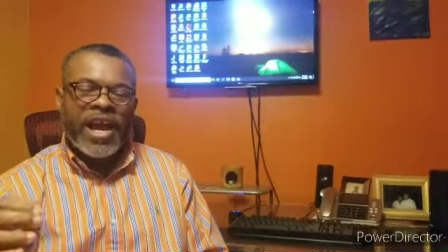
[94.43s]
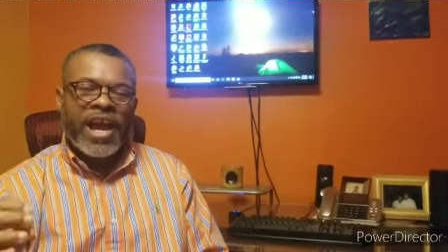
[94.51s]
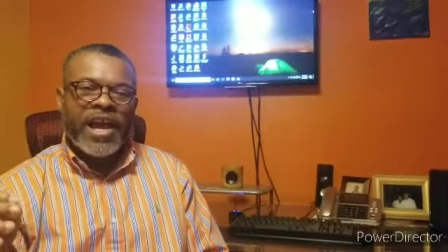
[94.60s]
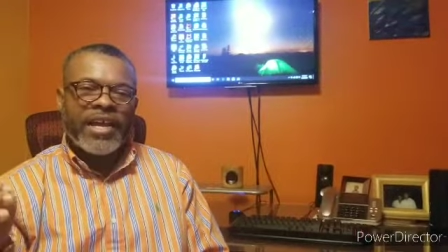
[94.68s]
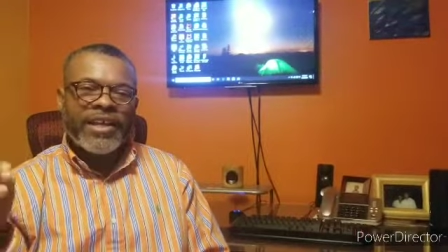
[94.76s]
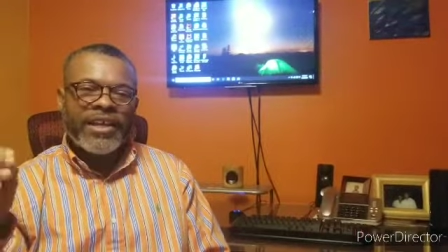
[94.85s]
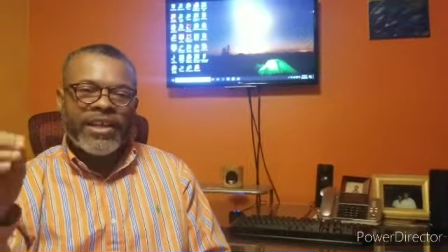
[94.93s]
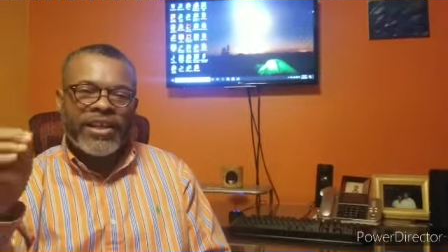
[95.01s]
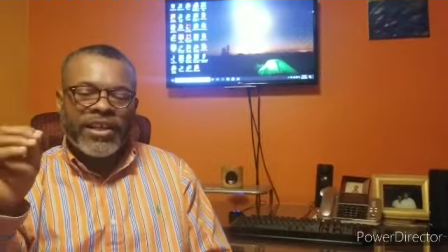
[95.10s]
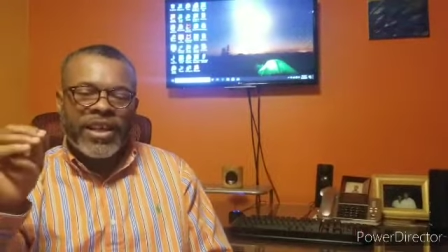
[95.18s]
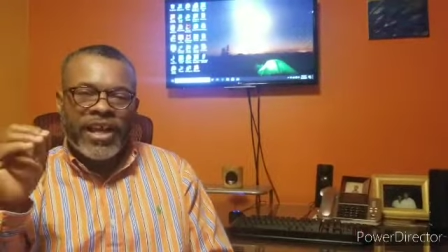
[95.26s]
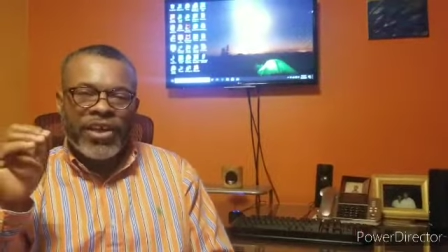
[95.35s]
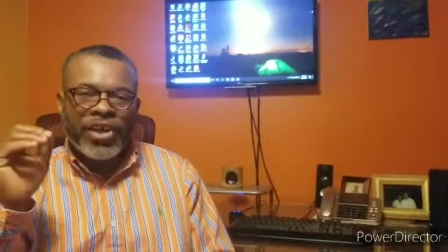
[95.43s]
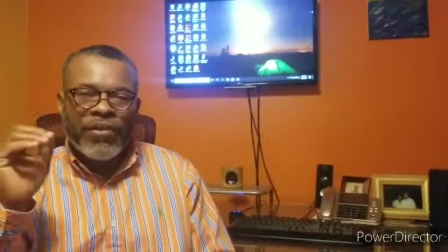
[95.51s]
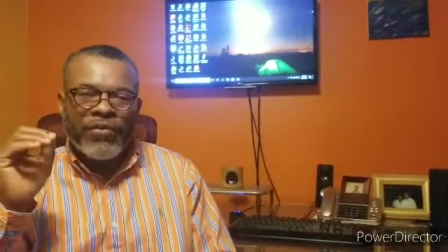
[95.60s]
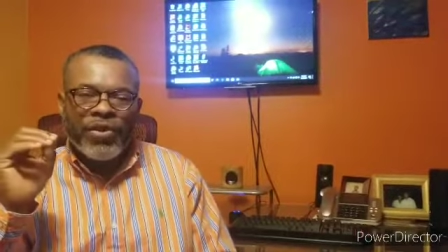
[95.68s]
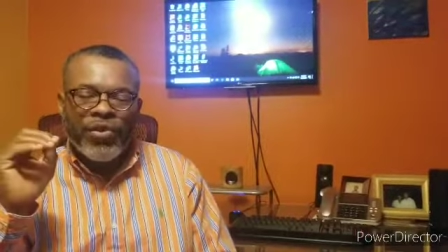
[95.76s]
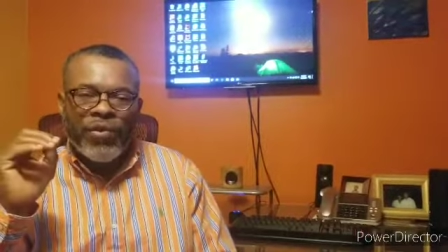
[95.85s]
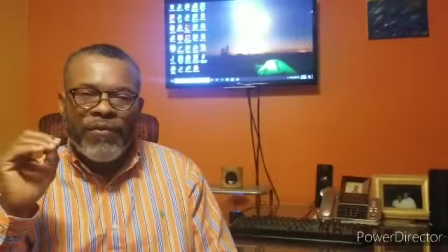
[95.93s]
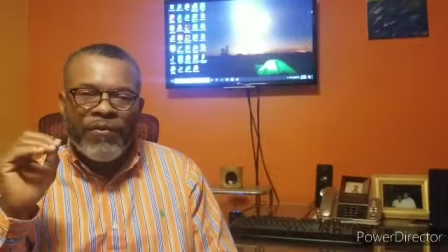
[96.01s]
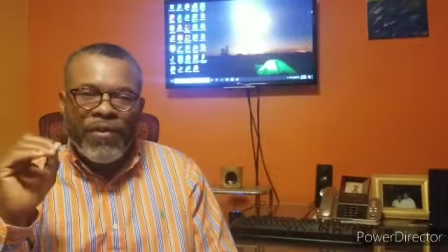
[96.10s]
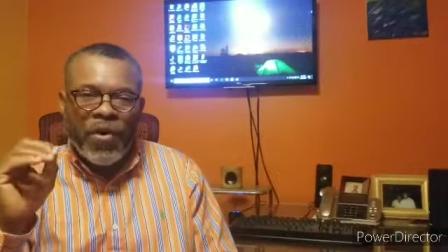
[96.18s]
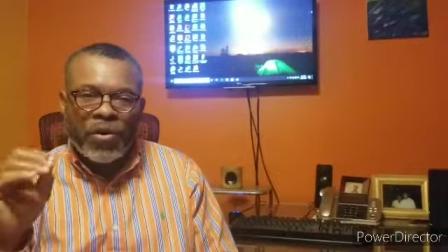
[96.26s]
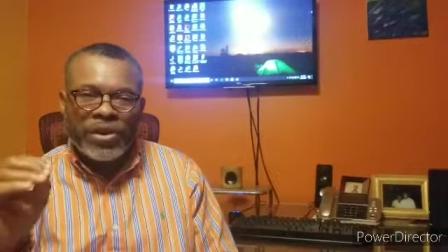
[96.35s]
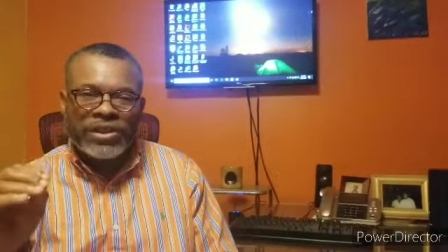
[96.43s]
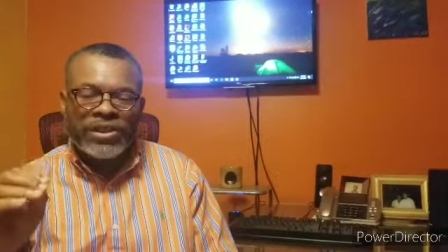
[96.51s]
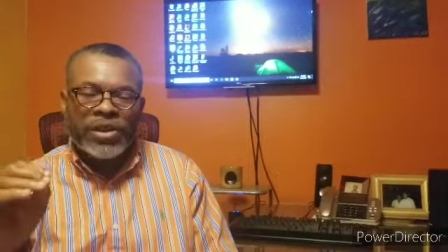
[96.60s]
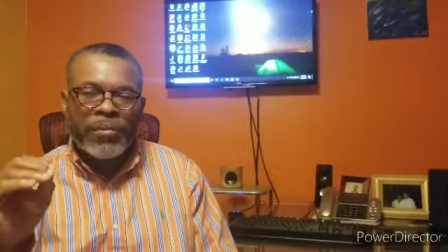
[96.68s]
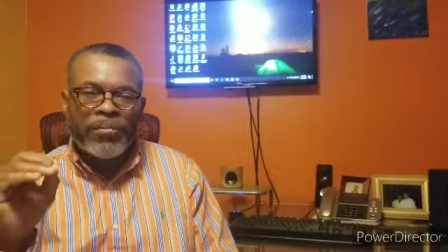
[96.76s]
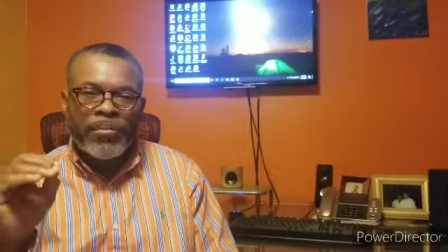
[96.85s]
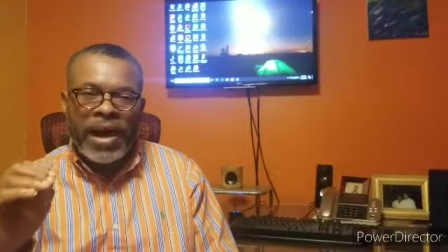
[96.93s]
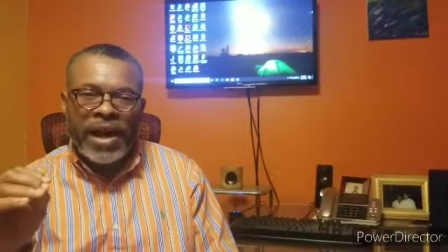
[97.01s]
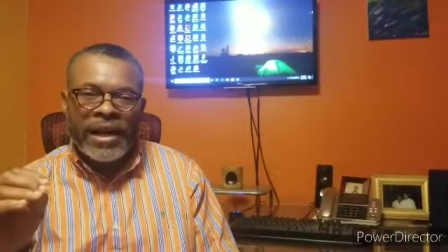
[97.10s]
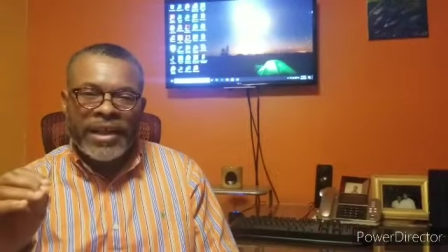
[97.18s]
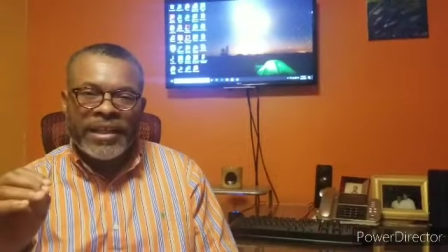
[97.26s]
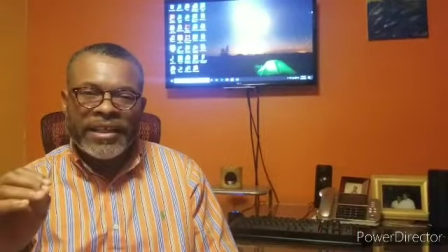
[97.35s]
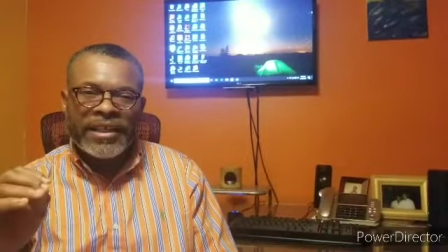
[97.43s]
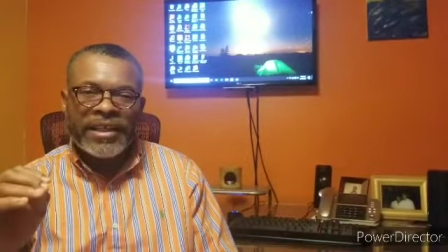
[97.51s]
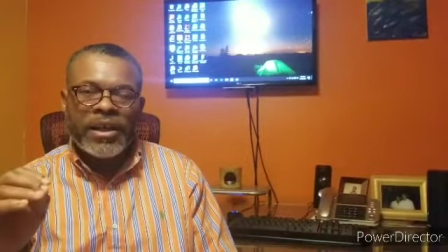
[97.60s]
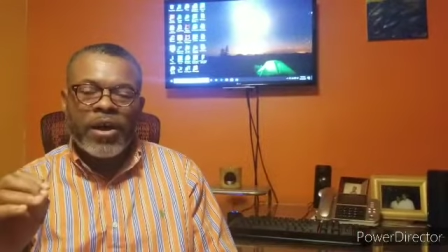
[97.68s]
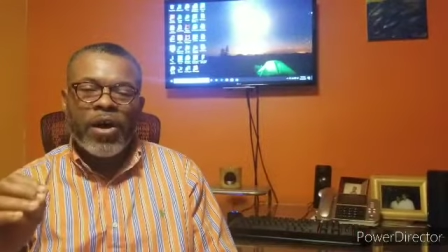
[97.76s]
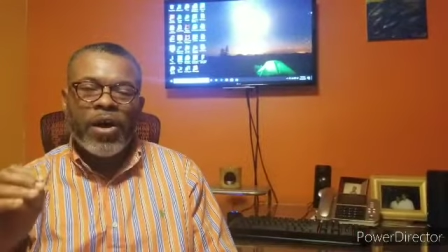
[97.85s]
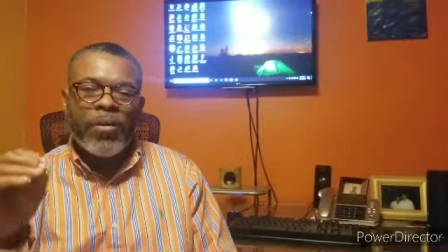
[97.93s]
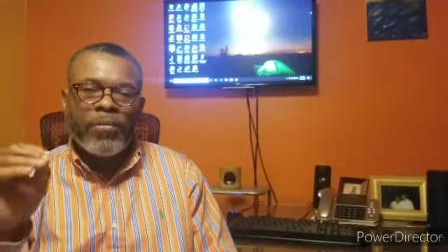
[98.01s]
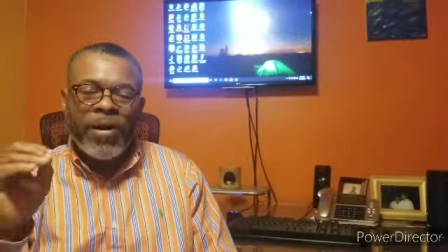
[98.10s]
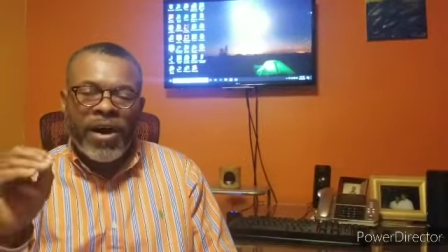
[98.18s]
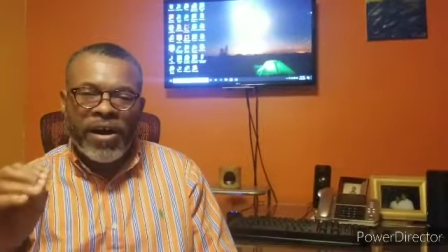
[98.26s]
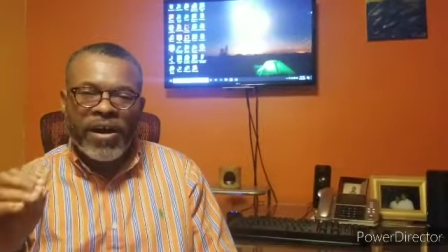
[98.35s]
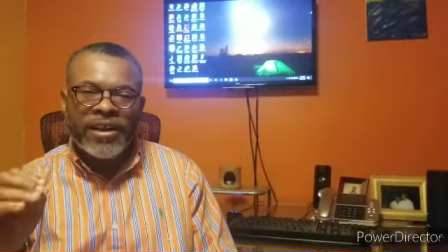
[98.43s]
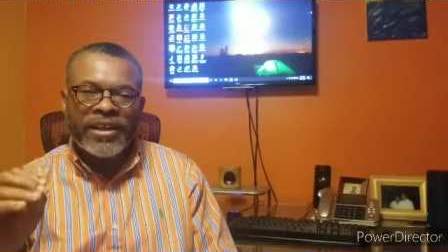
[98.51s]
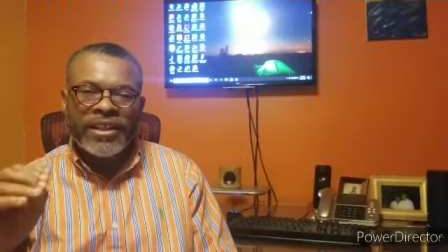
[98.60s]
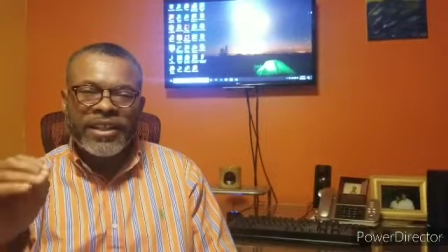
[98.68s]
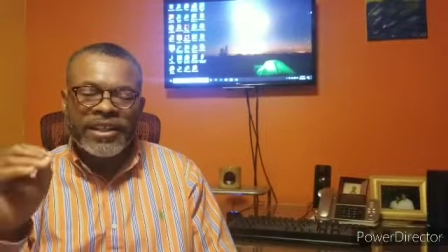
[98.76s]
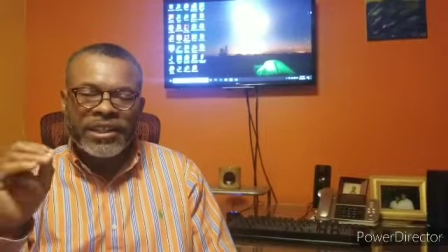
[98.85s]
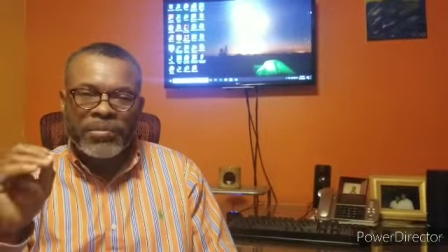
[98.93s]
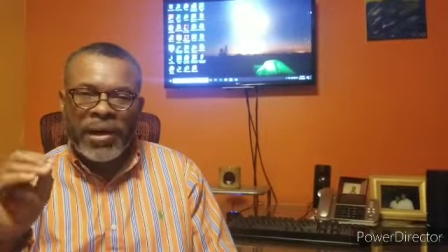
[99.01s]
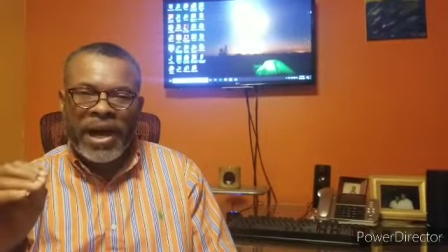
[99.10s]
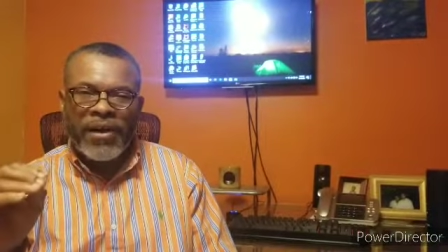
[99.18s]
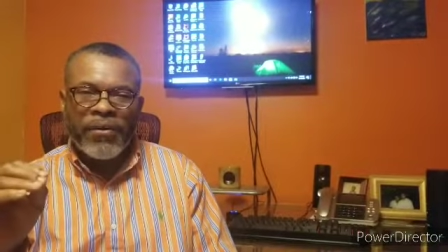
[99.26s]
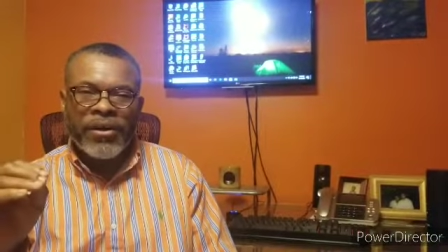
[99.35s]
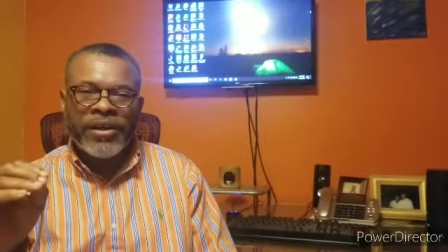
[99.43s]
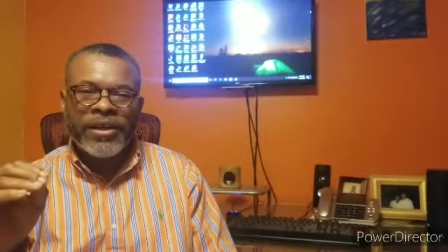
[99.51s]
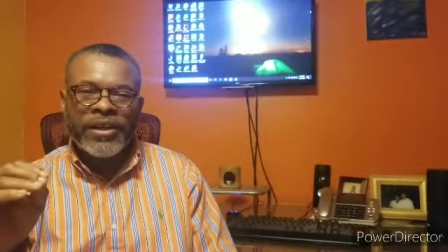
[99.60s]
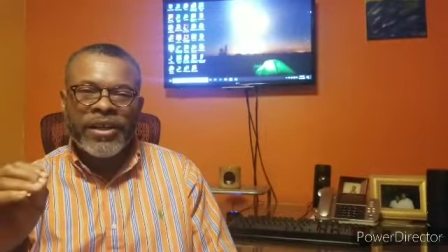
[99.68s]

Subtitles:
and that if you focus your mind upon this power,